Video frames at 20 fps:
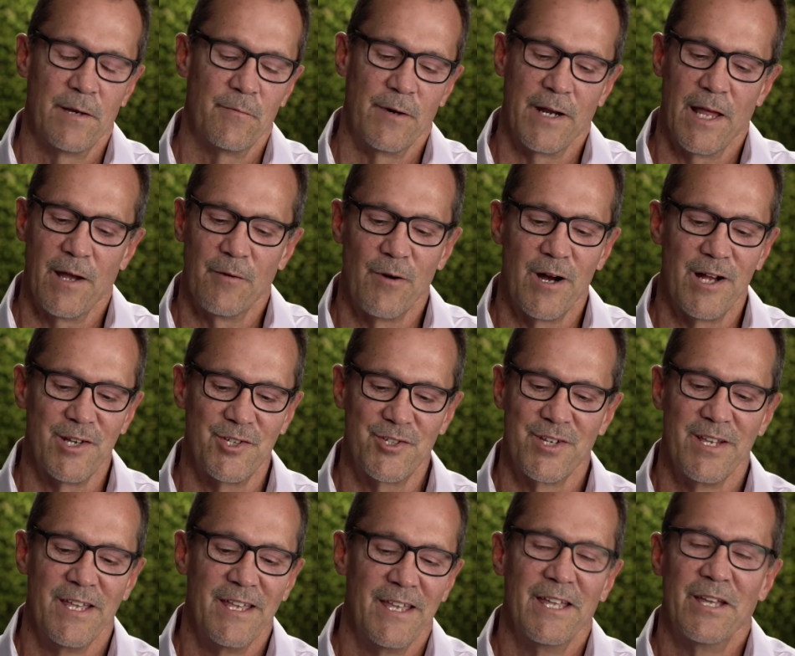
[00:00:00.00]
then when I
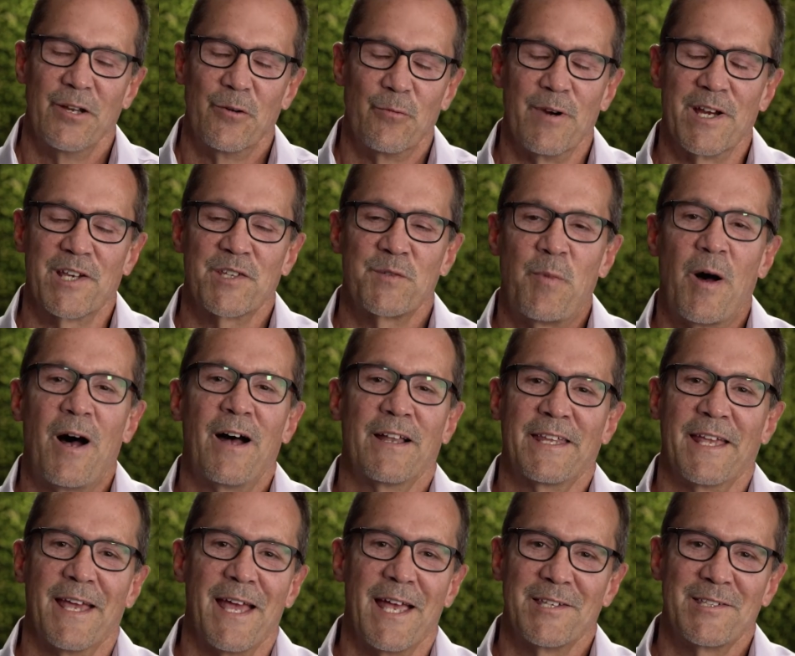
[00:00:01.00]
watched Rick's
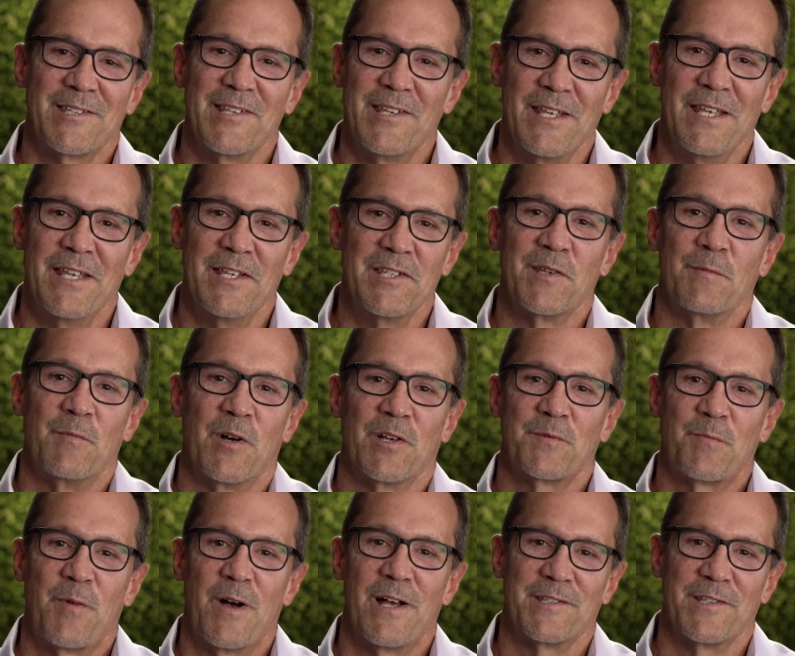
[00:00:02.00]
podcast, he's the
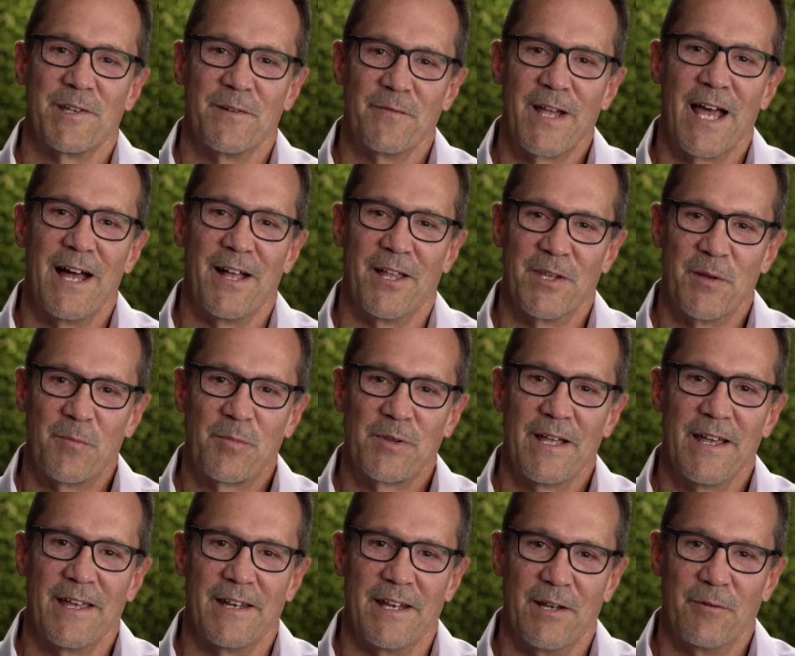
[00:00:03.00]
most positive guy on the
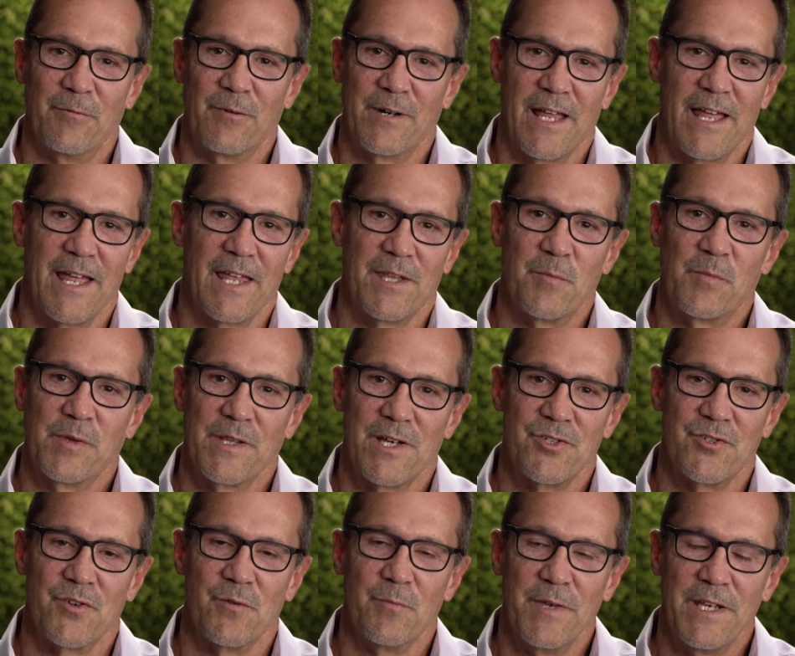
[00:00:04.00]
planet. And when I had the
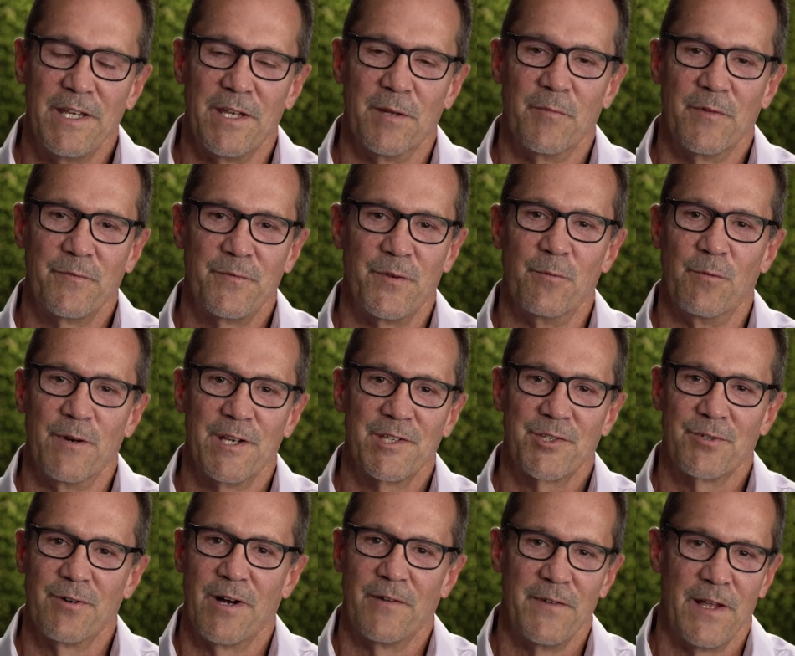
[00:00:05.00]
pleasure of meeting him a few weeks
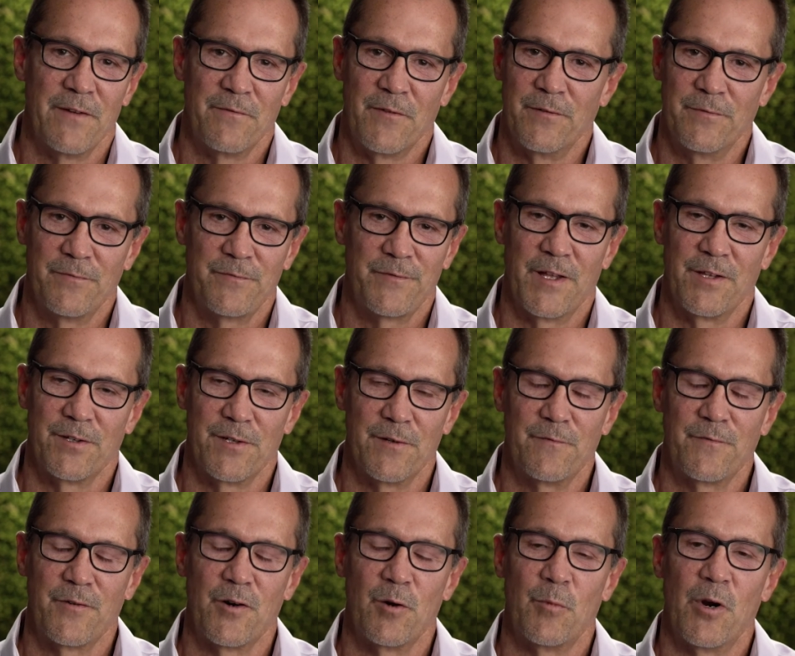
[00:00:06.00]
ago, I've never felt
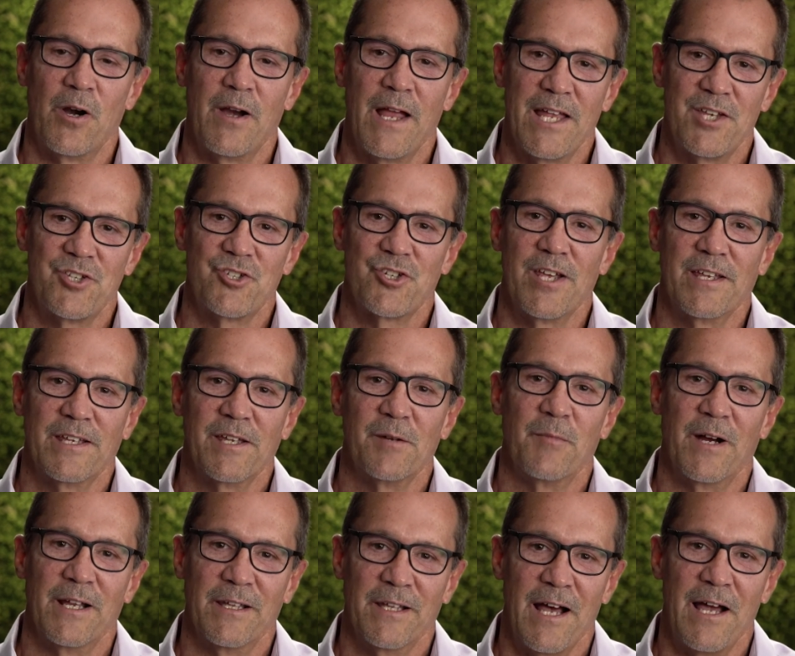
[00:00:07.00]
a firmer handshake in
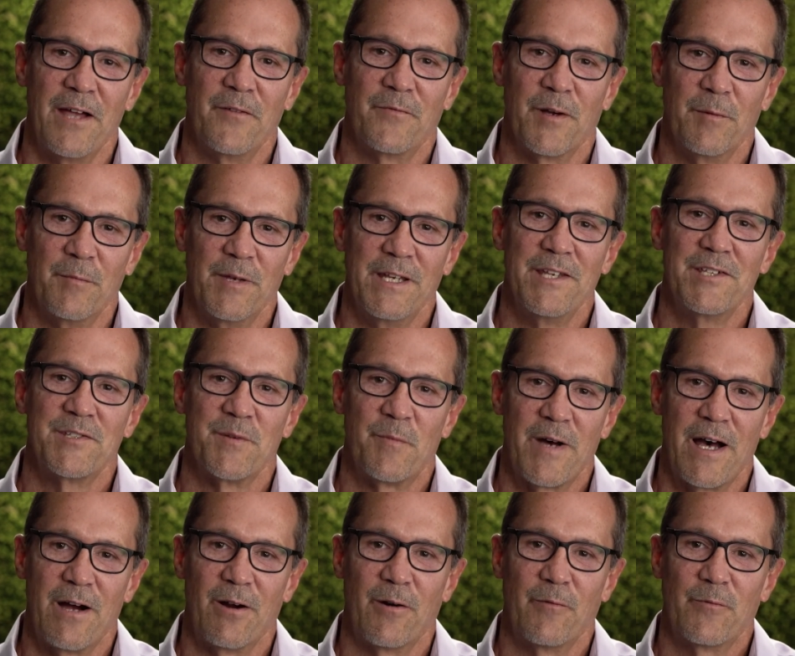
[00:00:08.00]
my life. I mean, he's a
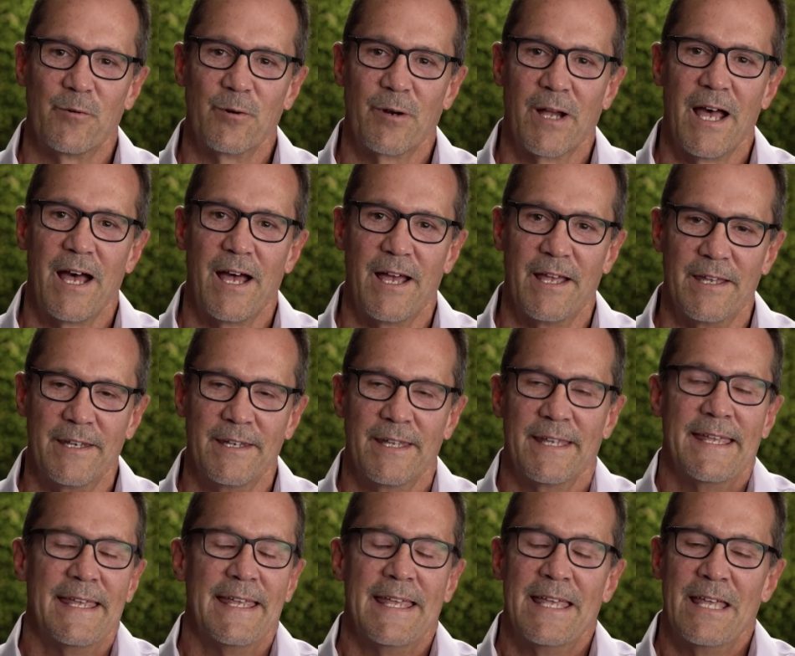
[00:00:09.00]
powerful guy. And
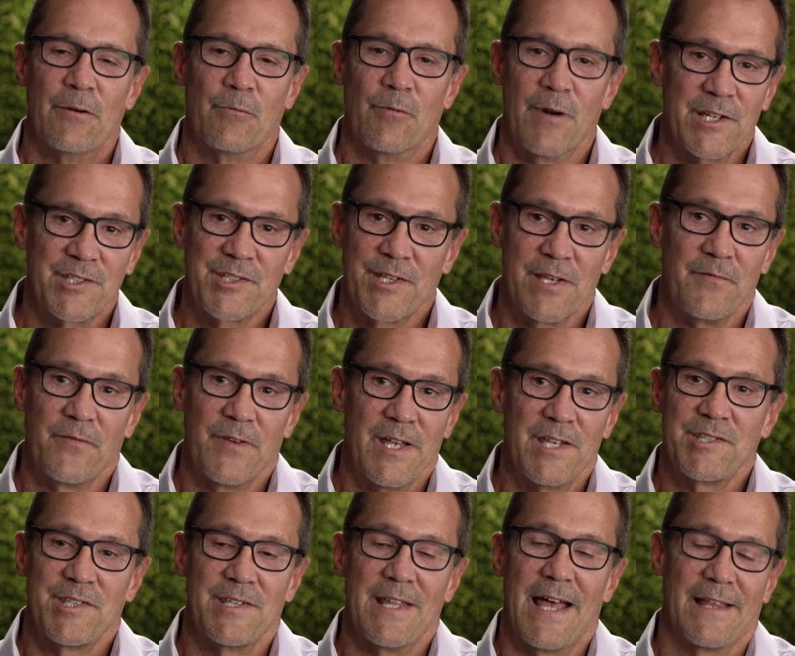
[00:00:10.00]
Rick's
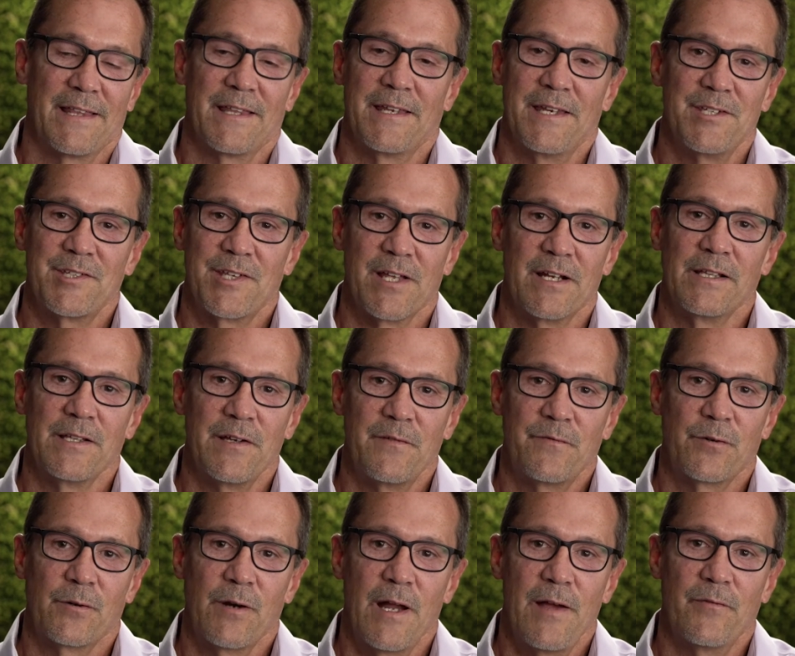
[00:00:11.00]
convinced now that he's going to
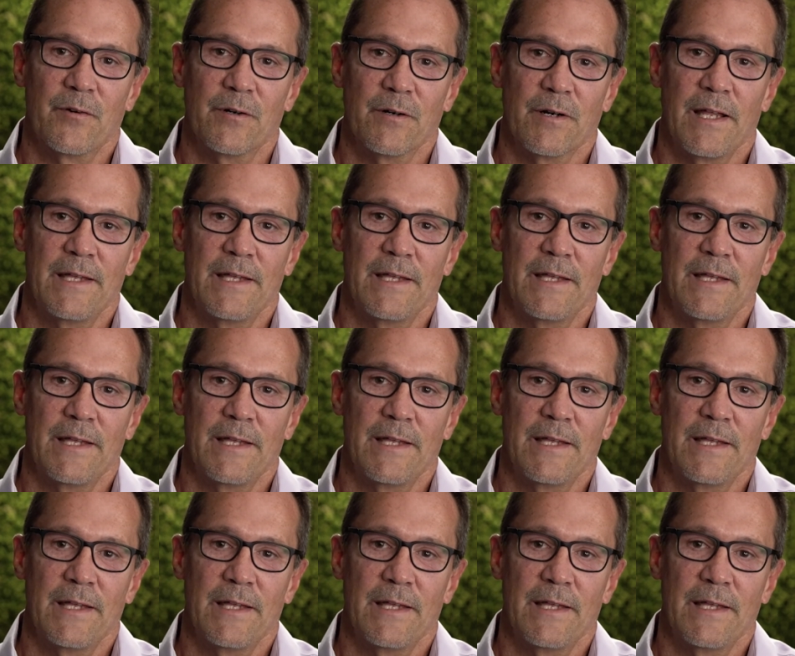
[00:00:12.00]
live forever.